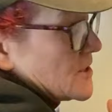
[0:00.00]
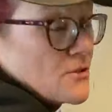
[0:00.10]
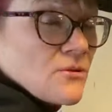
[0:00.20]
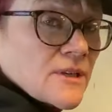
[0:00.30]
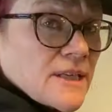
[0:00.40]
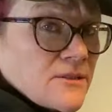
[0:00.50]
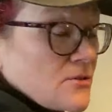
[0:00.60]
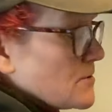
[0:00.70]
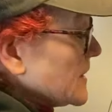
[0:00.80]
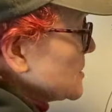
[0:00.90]
and they're not getting the
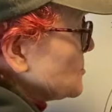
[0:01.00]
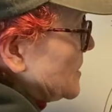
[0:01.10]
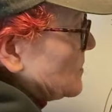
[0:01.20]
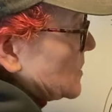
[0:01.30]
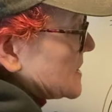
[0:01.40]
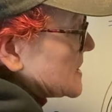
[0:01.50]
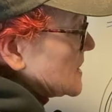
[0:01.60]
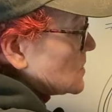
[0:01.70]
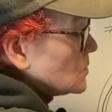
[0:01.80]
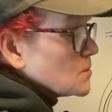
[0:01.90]
correct trim, we
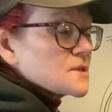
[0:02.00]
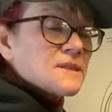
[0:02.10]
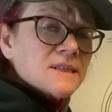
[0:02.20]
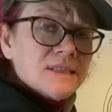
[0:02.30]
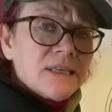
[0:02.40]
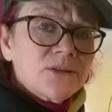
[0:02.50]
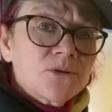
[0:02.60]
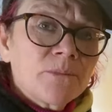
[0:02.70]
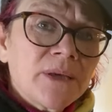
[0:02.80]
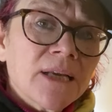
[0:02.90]
see quarters,
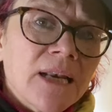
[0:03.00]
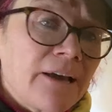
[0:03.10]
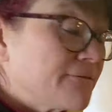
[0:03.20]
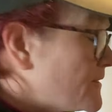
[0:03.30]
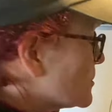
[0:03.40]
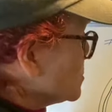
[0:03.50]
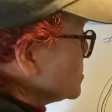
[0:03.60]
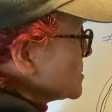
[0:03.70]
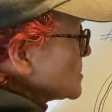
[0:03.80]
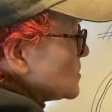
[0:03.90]
etc., being left, and the
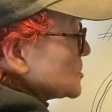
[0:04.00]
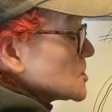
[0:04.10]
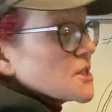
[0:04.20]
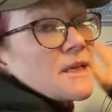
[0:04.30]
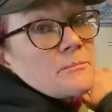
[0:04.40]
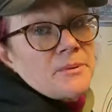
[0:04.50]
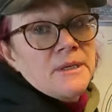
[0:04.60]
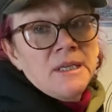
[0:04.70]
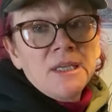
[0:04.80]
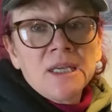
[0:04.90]
quarters will chip
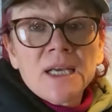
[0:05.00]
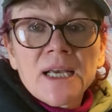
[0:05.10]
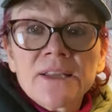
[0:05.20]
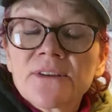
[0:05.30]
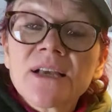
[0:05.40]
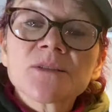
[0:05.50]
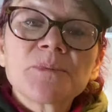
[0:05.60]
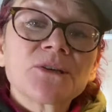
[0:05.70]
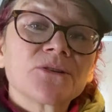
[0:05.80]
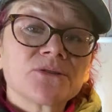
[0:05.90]
and that's
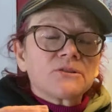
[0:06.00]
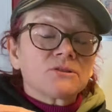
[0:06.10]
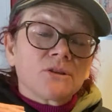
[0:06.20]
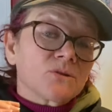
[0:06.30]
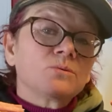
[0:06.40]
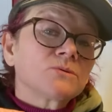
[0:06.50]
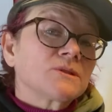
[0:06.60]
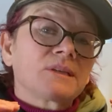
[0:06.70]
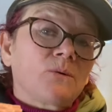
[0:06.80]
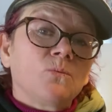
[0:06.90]
because those
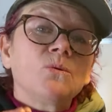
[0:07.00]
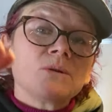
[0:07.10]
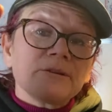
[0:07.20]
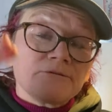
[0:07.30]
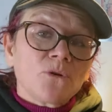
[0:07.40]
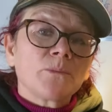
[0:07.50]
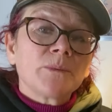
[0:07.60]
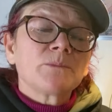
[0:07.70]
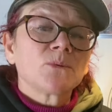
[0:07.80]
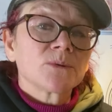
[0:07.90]
quarters, that wall, have not
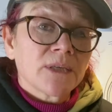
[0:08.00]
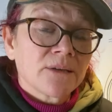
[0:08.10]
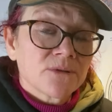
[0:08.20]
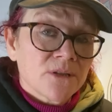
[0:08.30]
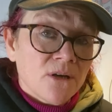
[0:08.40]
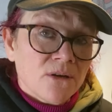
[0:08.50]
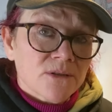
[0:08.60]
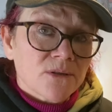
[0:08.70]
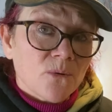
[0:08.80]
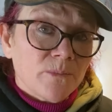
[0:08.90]
been brought down to the hard
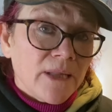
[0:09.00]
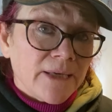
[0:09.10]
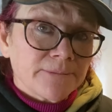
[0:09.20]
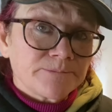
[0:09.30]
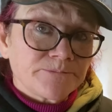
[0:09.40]
sole plane.